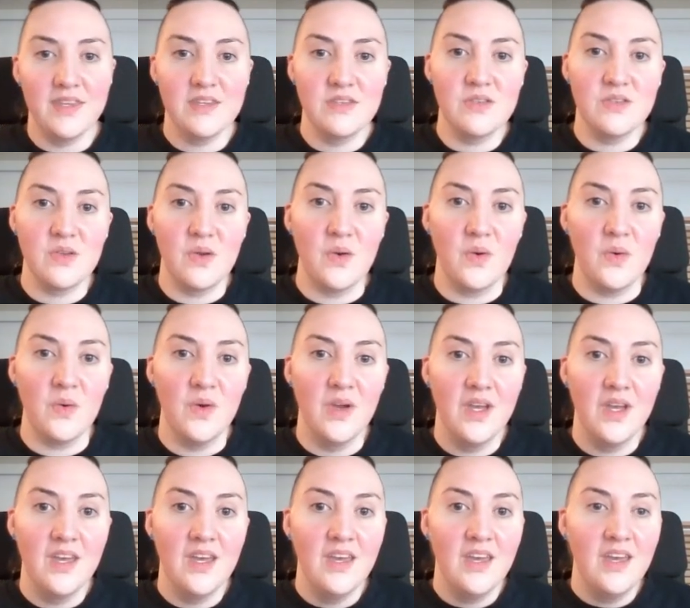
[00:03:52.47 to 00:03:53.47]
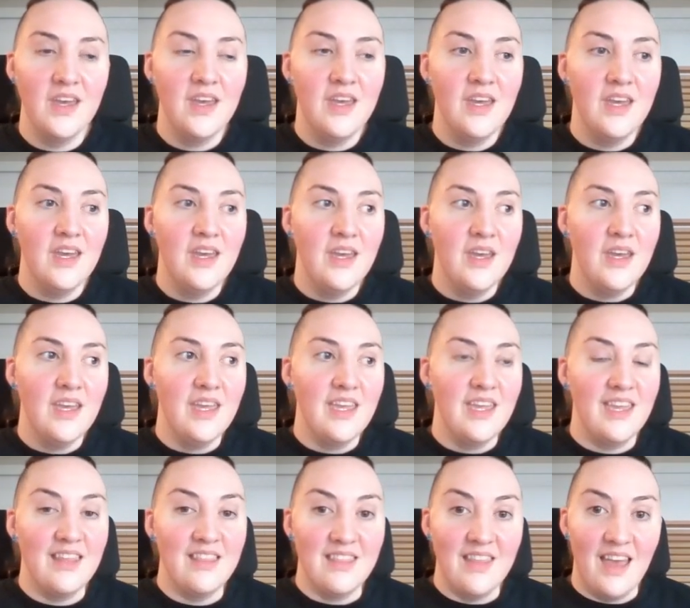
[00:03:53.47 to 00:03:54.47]
So
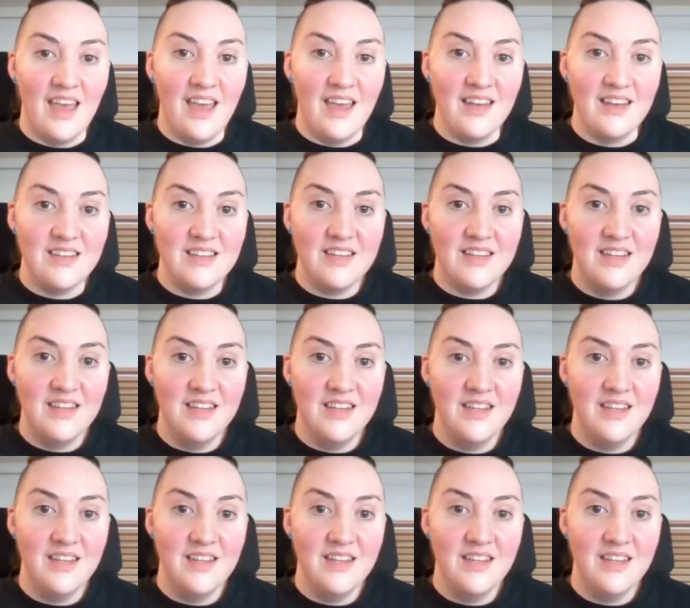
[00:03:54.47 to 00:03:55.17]
in that